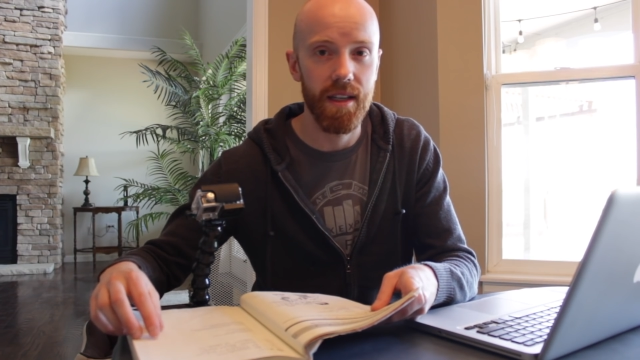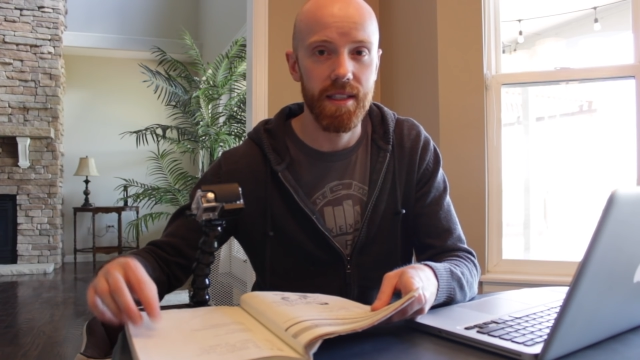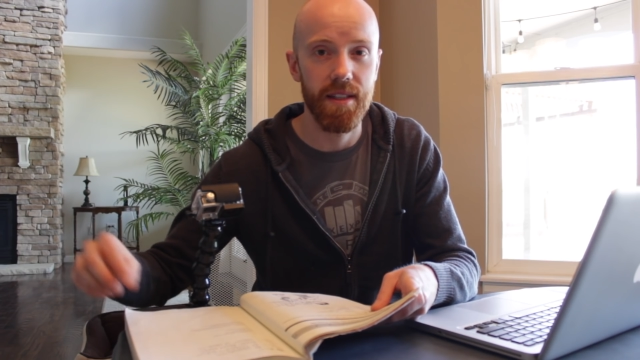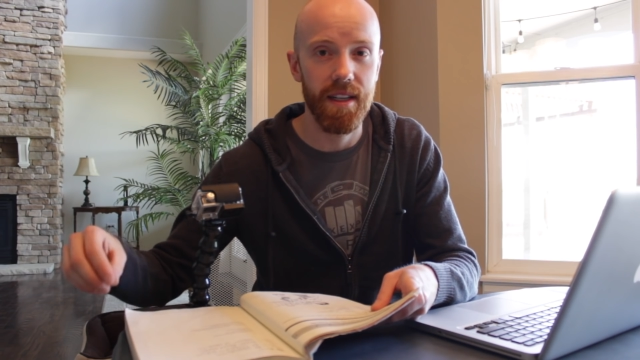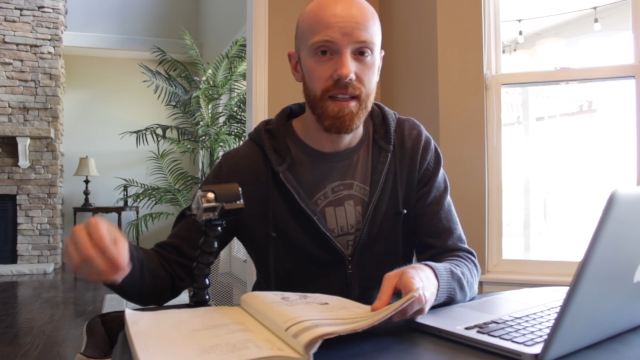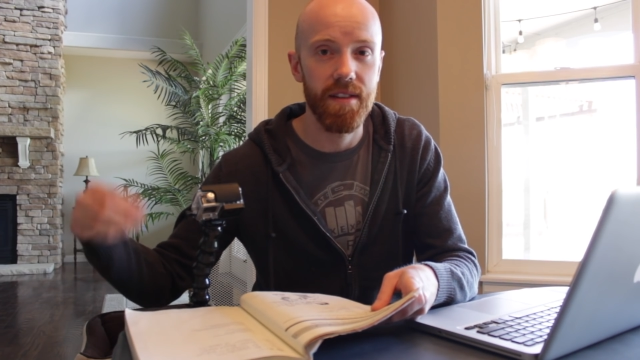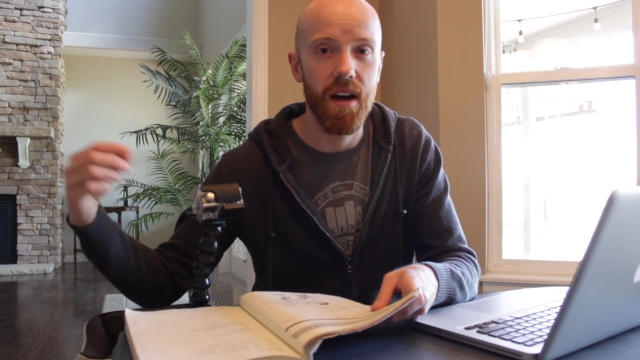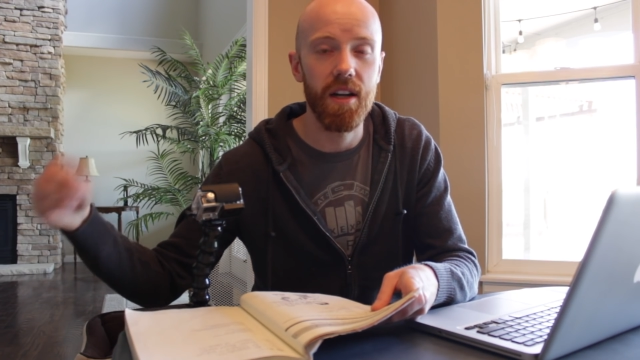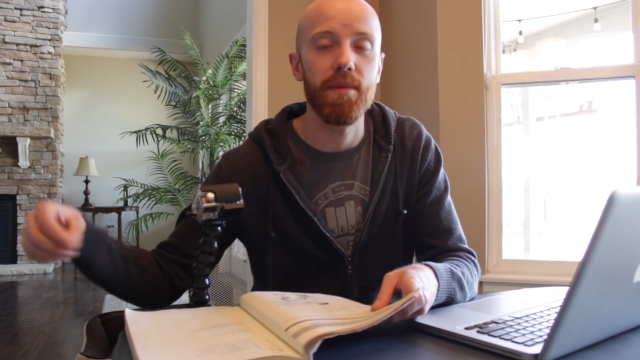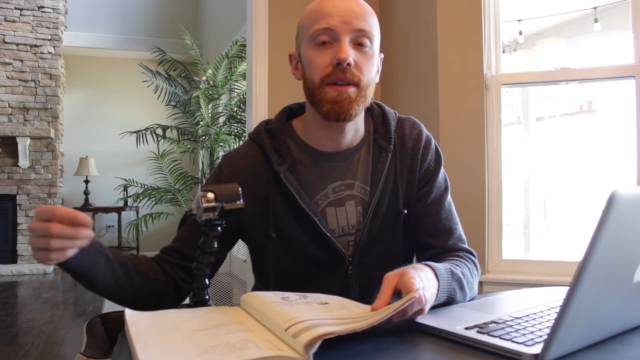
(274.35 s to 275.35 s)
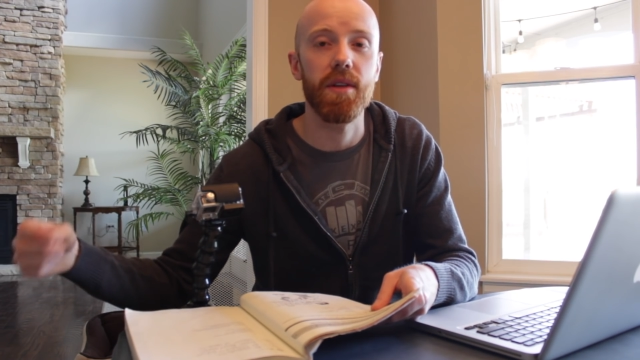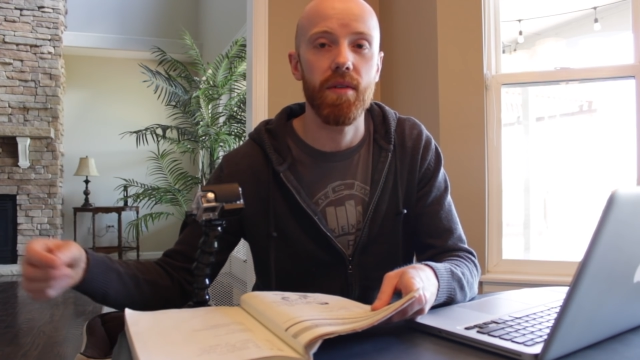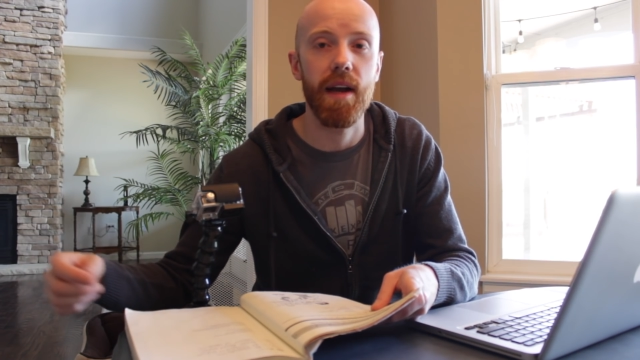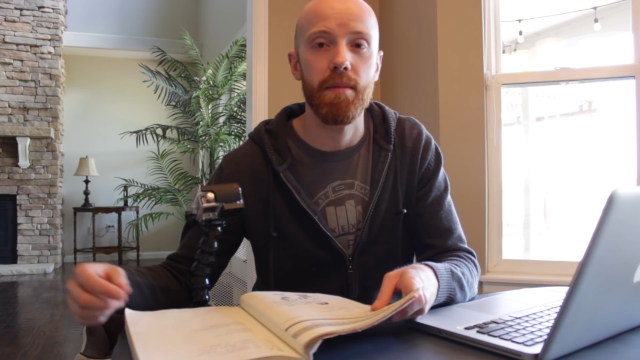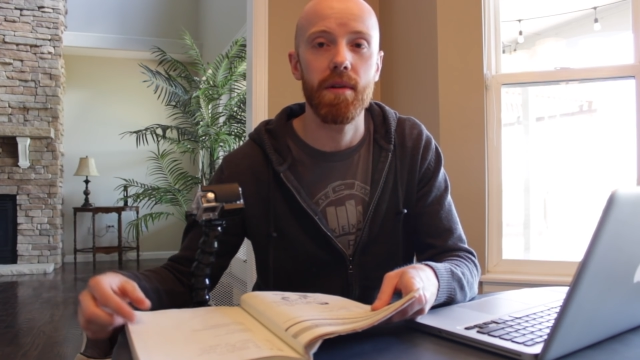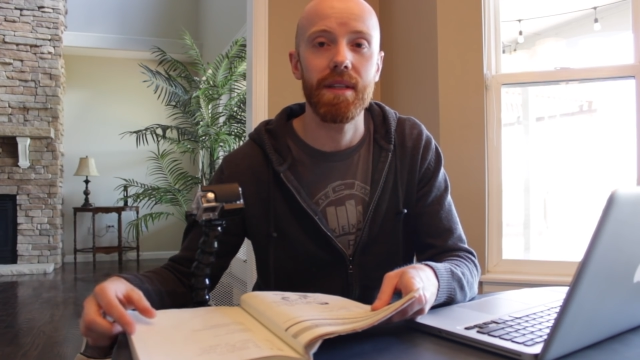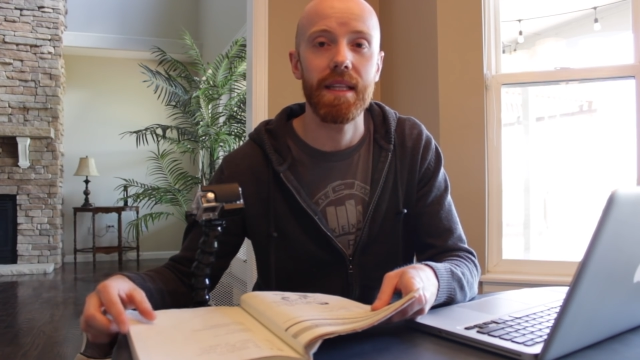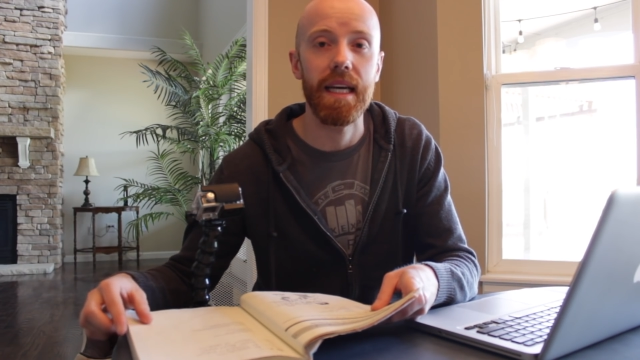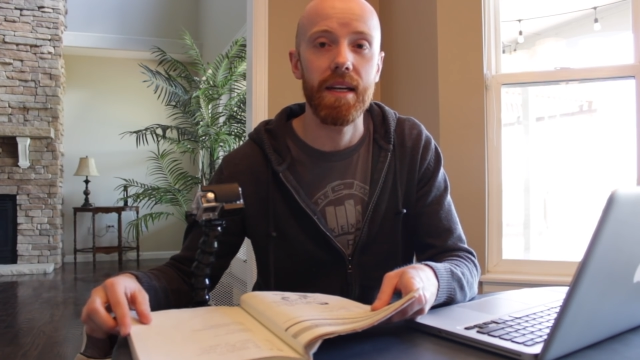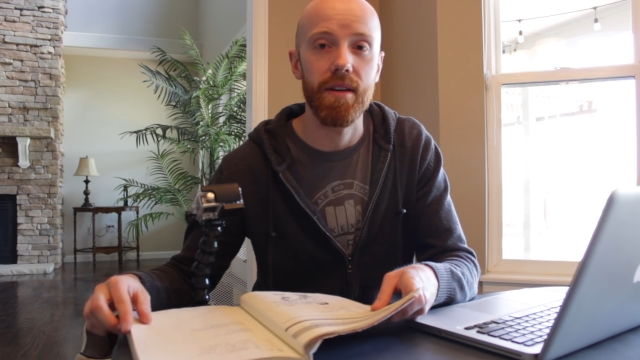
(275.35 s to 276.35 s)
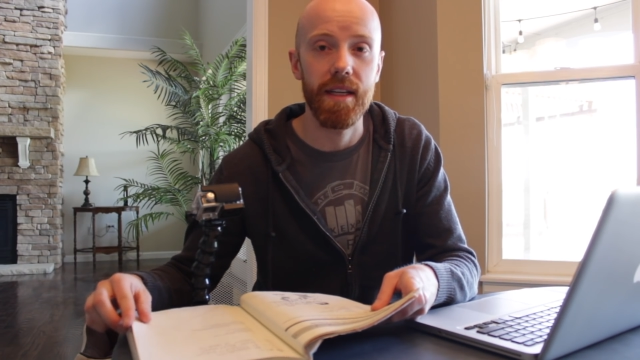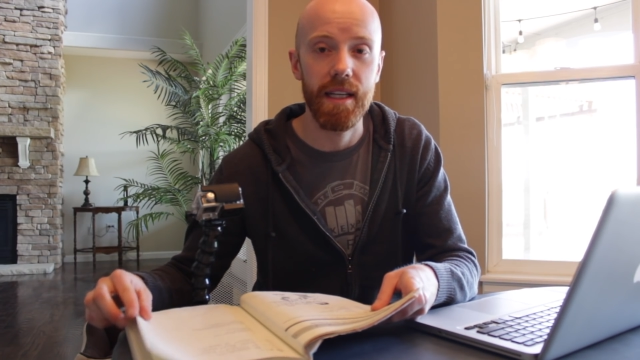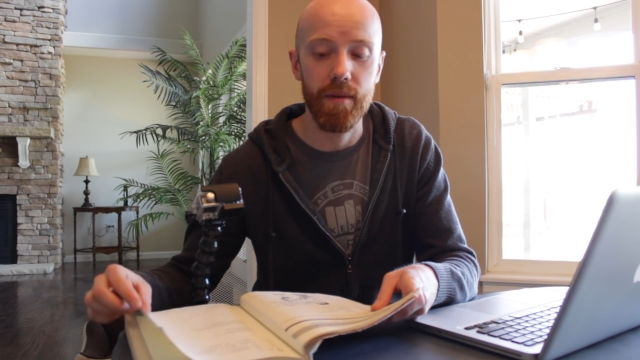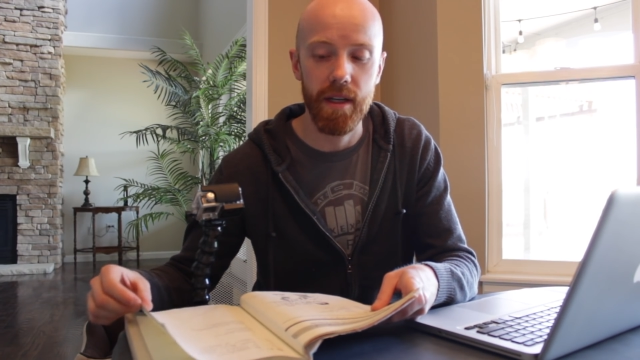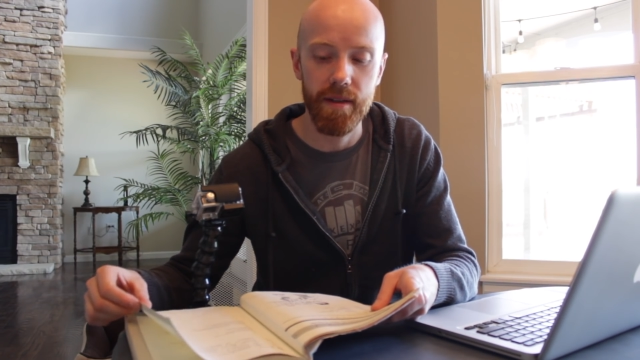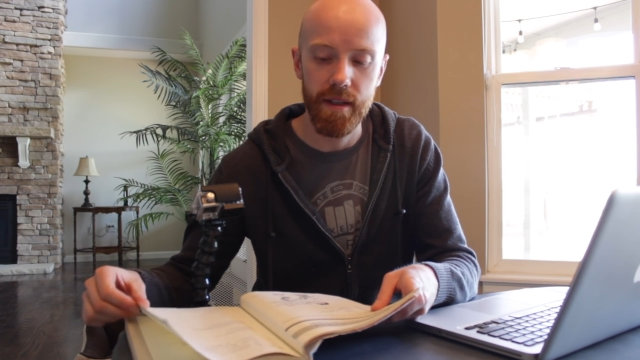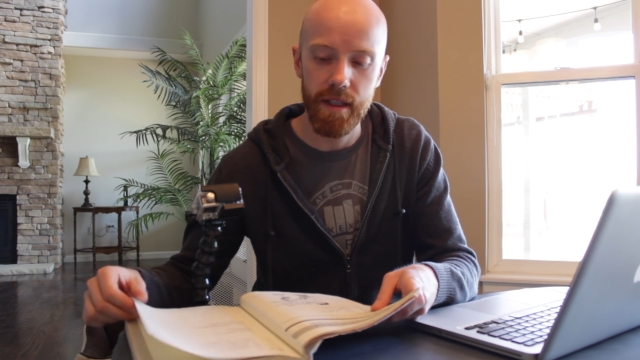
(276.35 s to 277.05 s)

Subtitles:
because they're going to talk about the grammar later anyway.